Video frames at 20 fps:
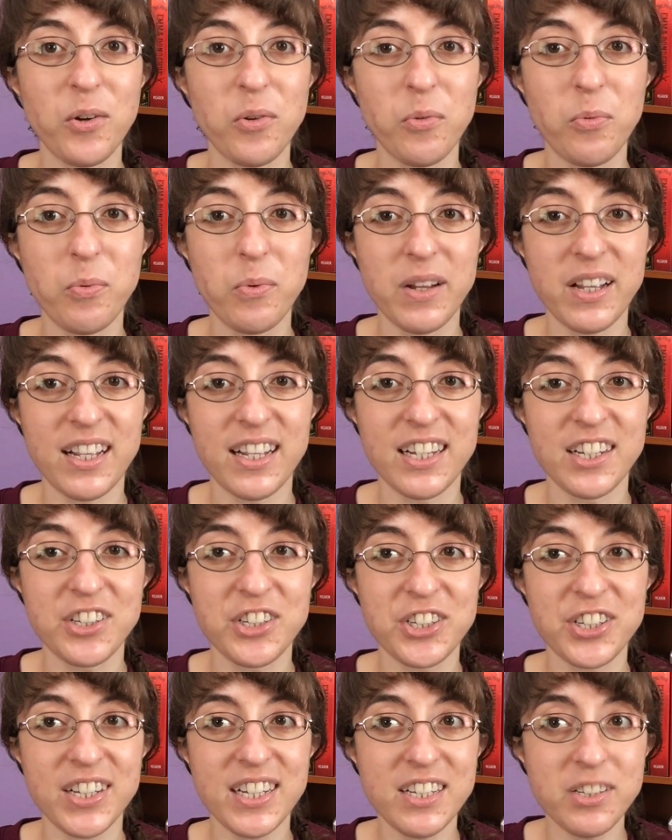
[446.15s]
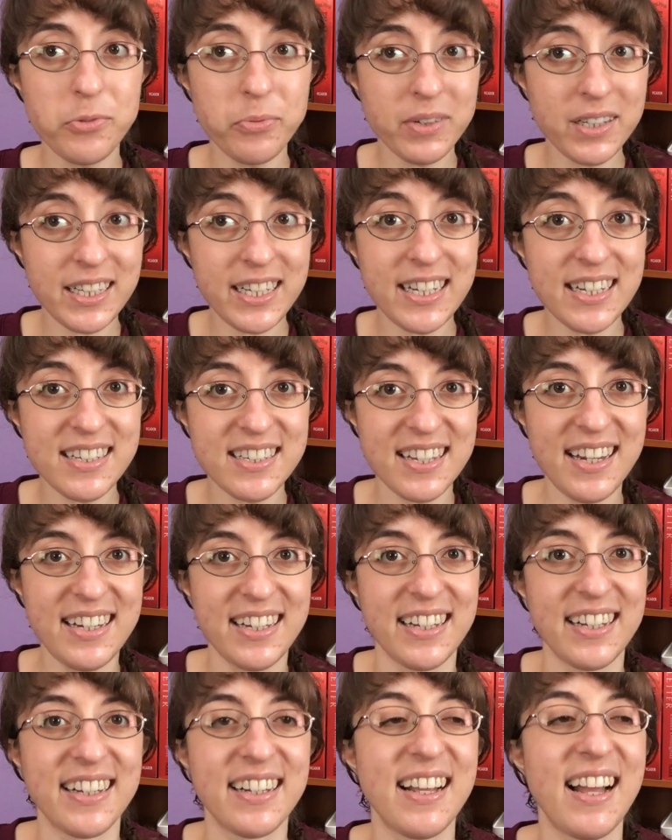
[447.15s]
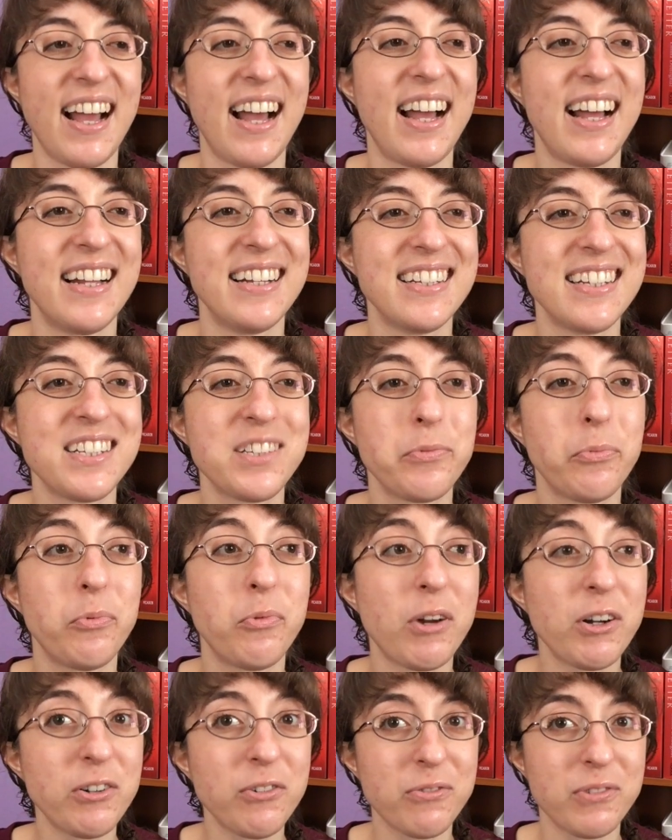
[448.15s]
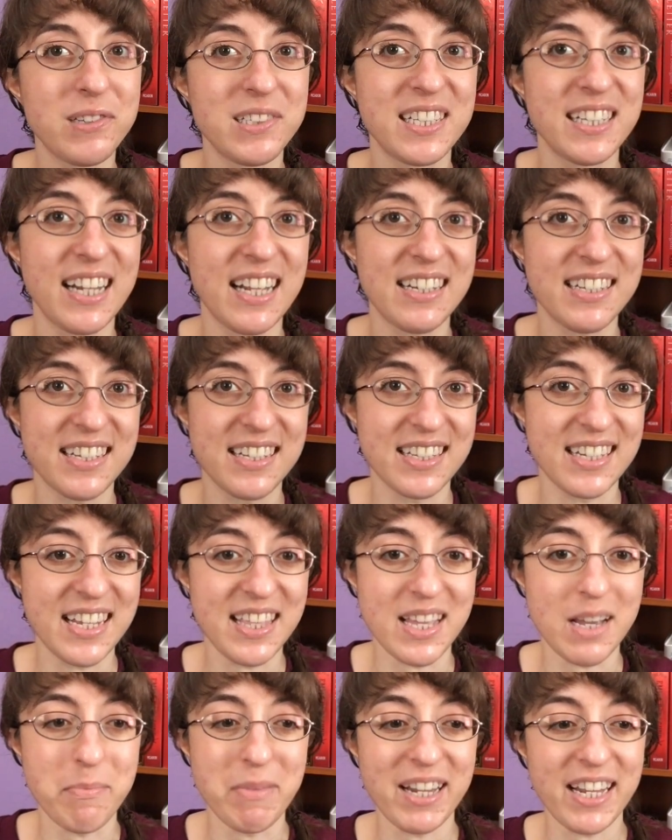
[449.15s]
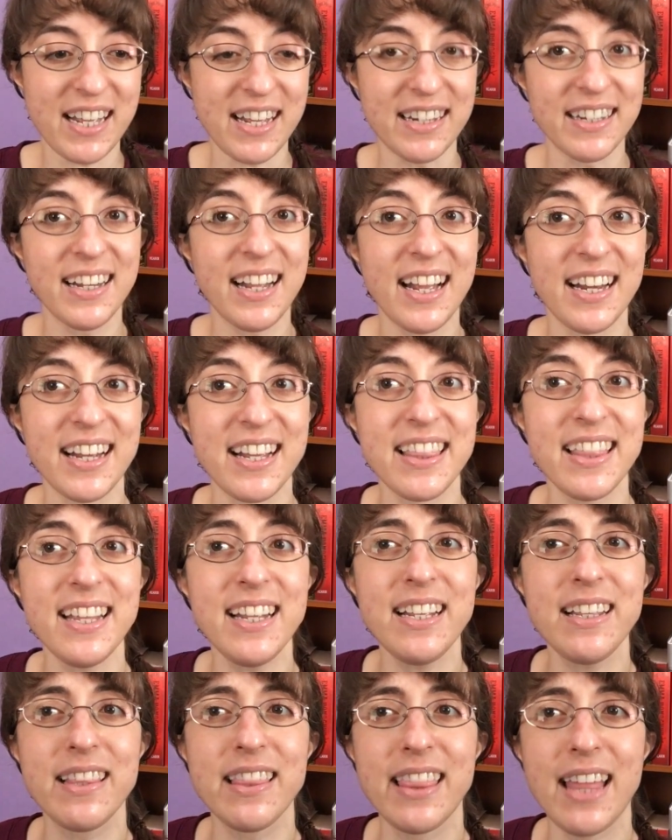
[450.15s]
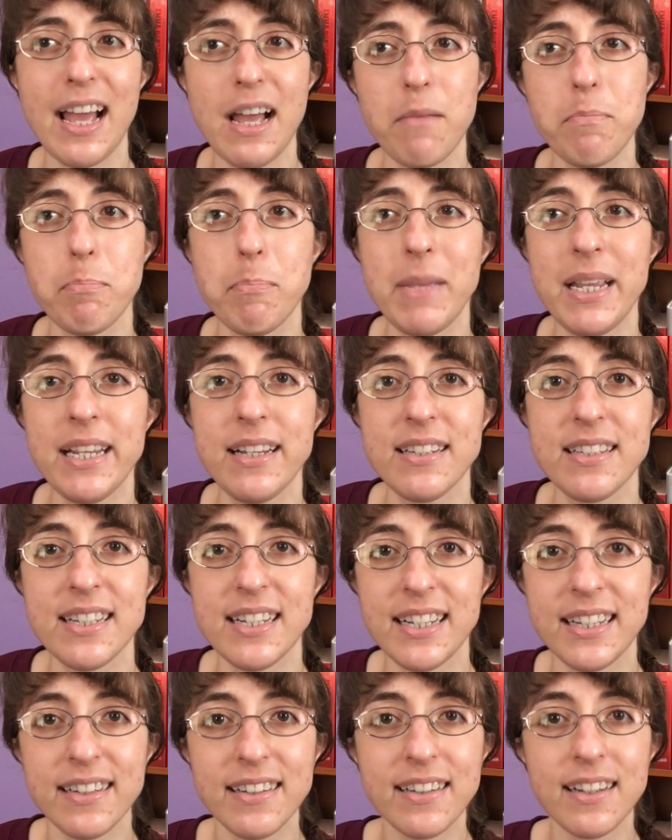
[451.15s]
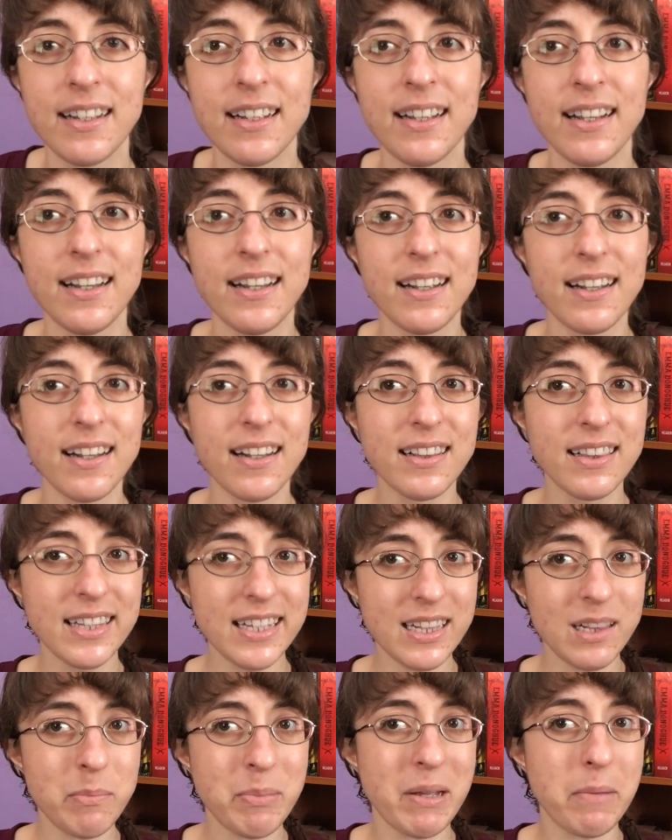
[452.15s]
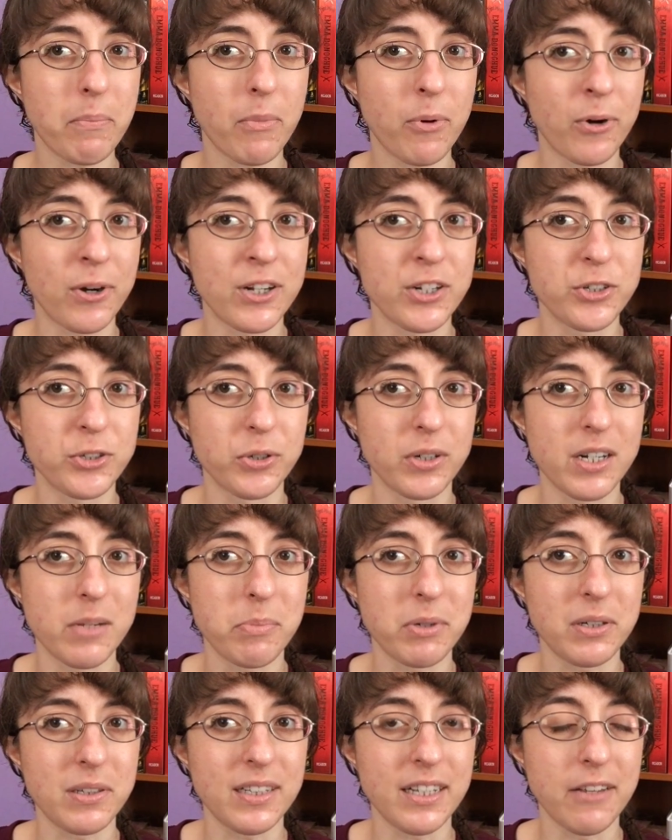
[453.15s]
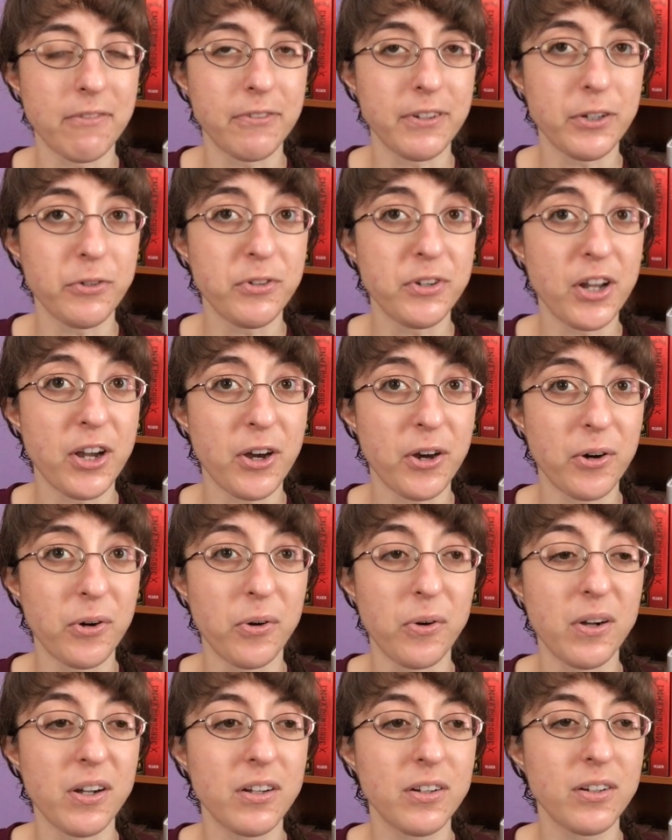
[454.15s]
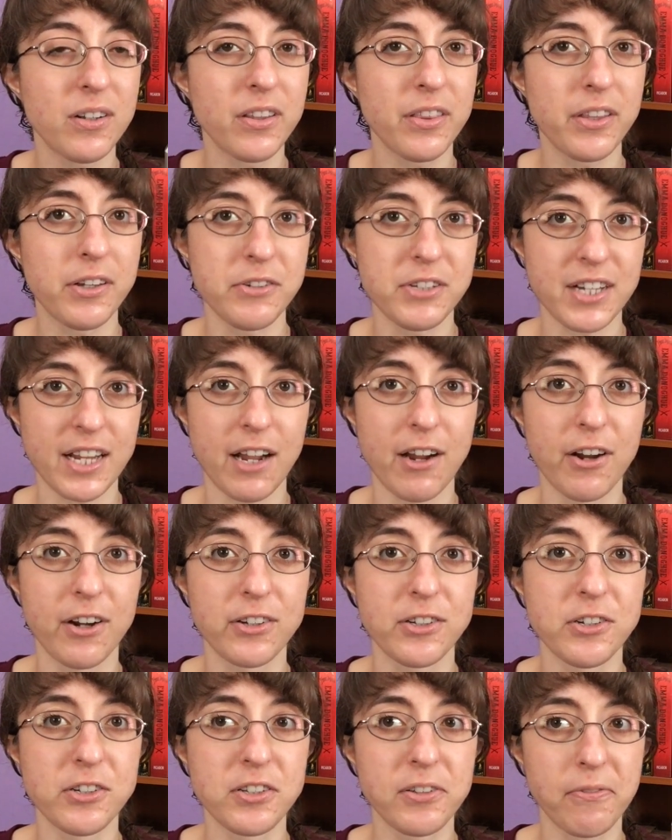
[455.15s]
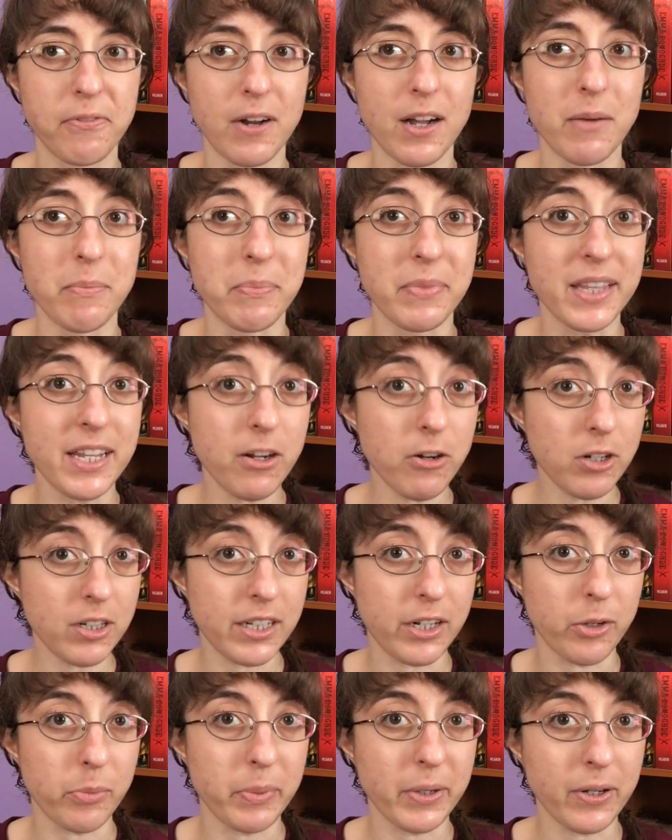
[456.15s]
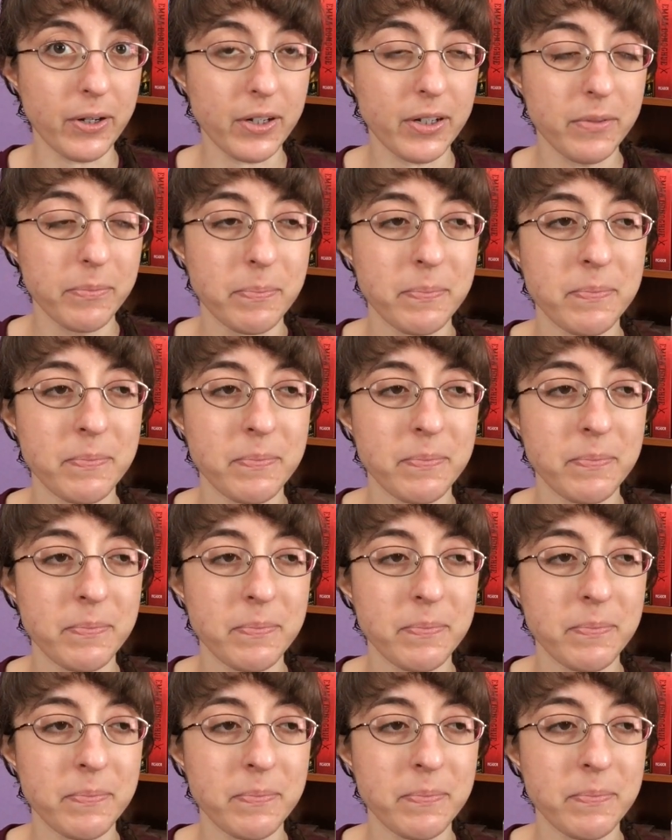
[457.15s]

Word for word: which is really exciting, and it's wonderful to get to see them again, and I think that makes it a little bit more enjoyable if you know those characters from the earlier book.